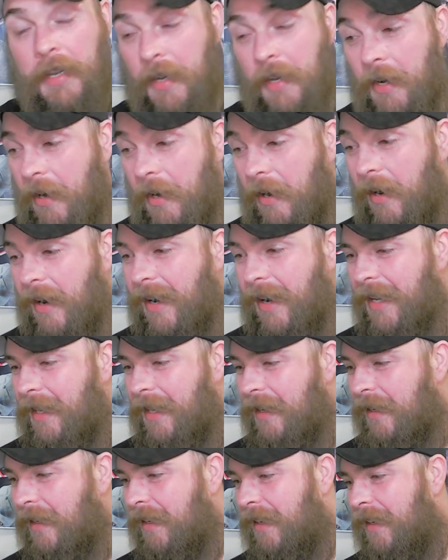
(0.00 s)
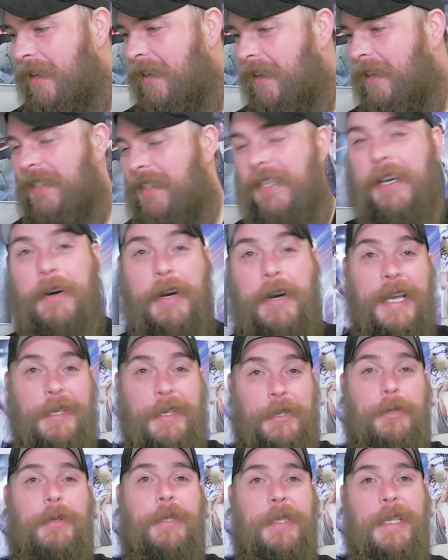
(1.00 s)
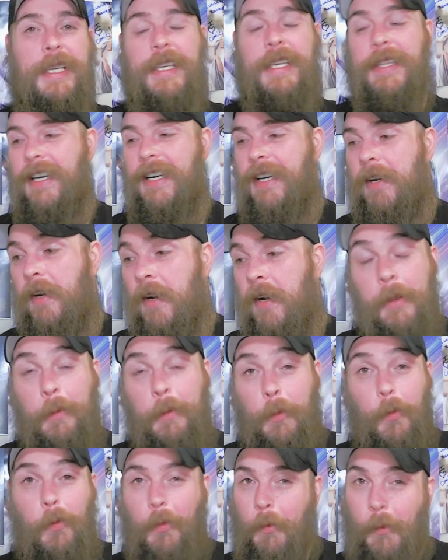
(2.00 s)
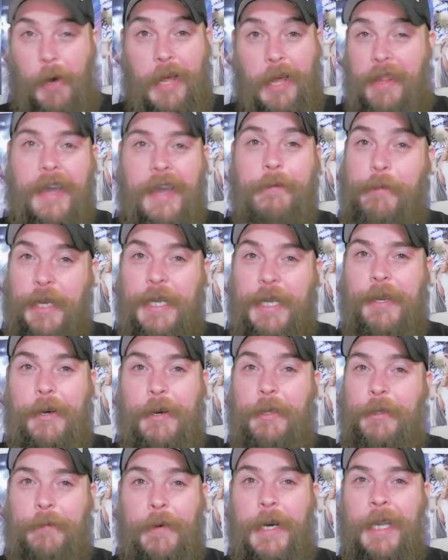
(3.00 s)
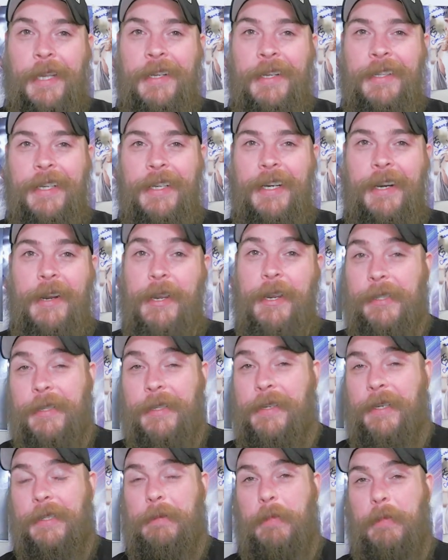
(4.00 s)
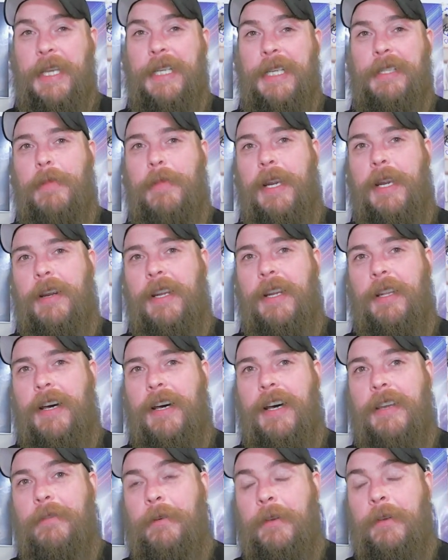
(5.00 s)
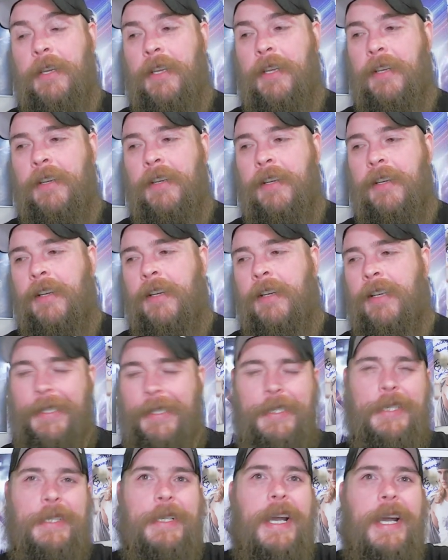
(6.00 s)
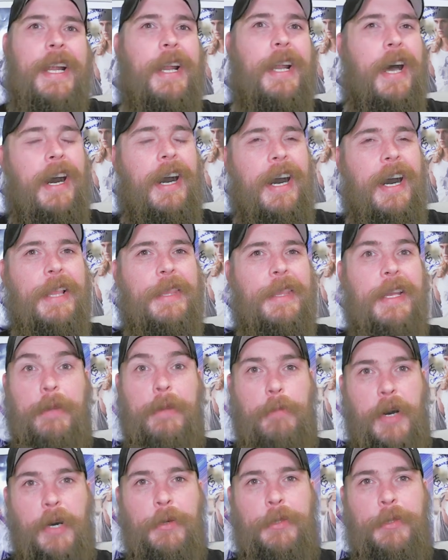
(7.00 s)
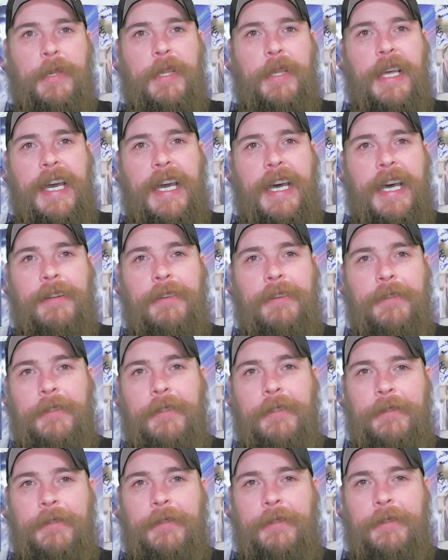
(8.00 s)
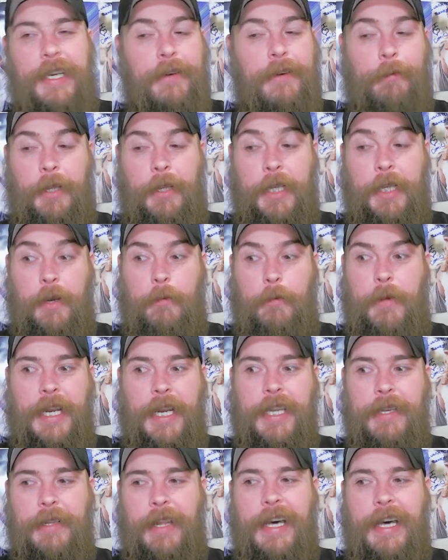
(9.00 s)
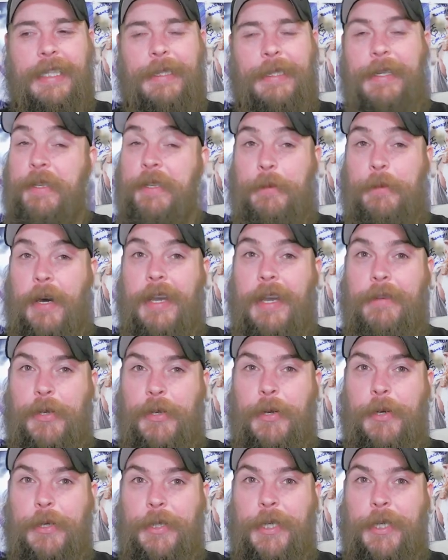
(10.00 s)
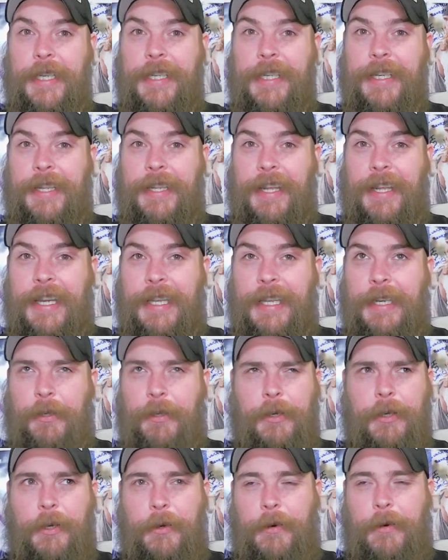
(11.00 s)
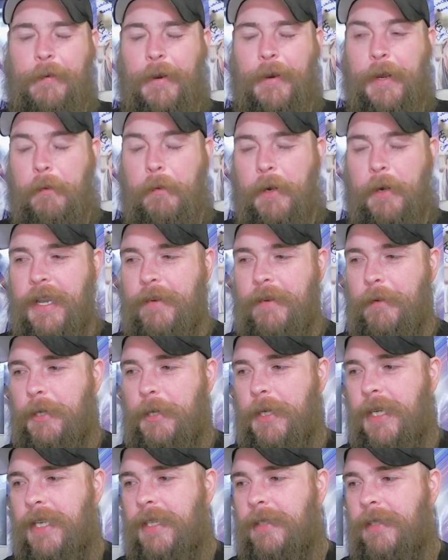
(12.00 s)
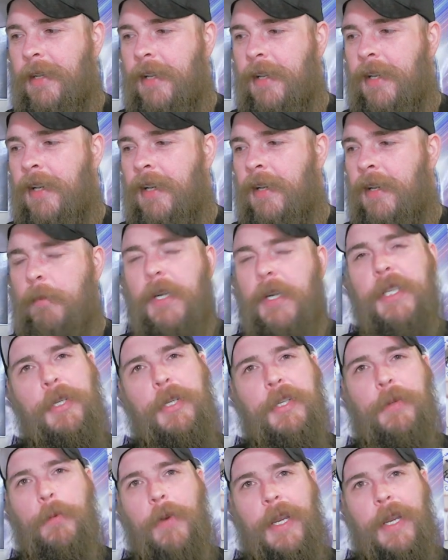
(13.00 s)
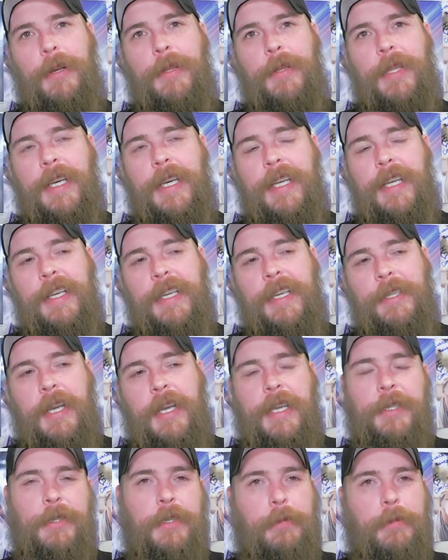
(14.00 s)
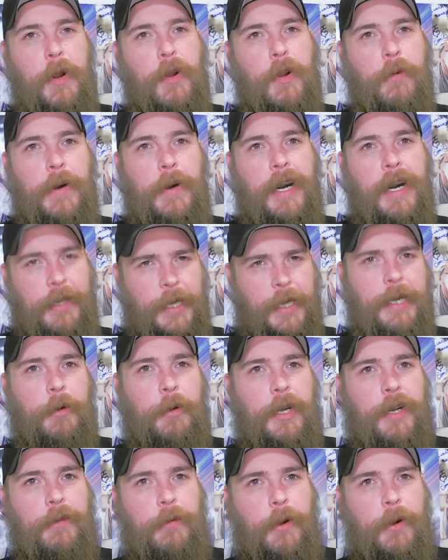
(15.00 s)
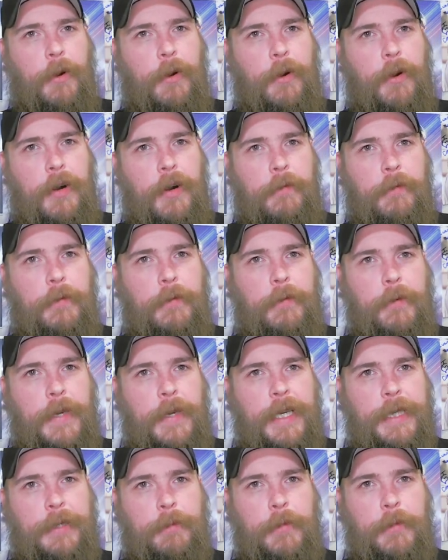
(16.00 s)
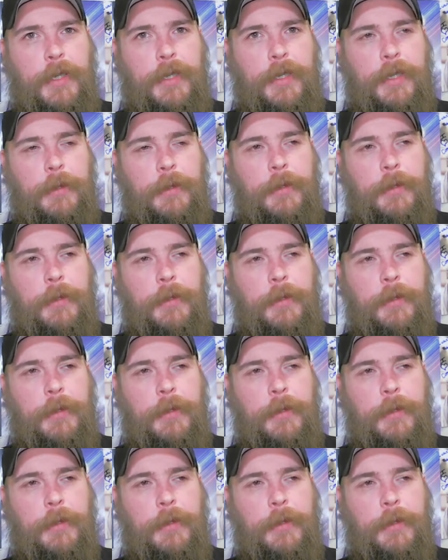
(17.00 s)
Alright, so as you can see there, while that video is f***ing hilarious and explains married life, just kind of odd that he posted that. Definitely nobody liked it. His wife sure as shit didn't like it, or girlfriend, whatever she is. But it's just weird that he changed his profile, got rid of her off of the Facebook,